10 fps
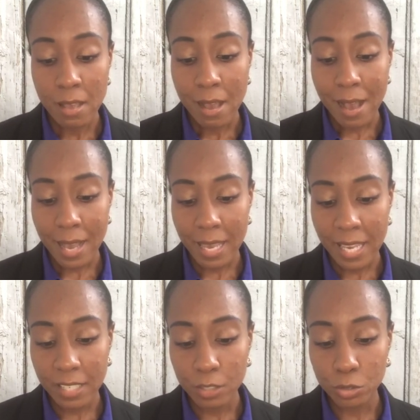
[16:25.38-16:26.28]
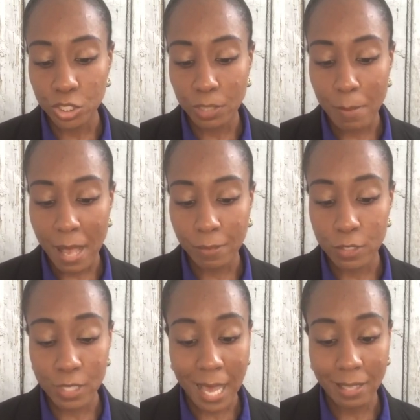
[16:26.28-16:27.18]
I hate you, she mouths
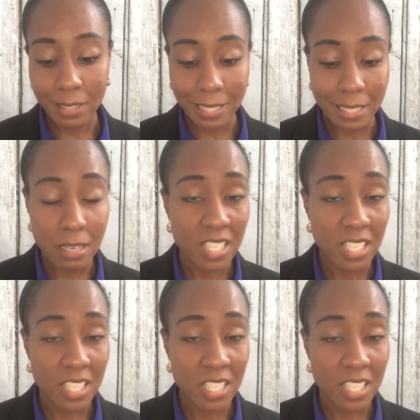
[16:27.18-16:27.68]
silently.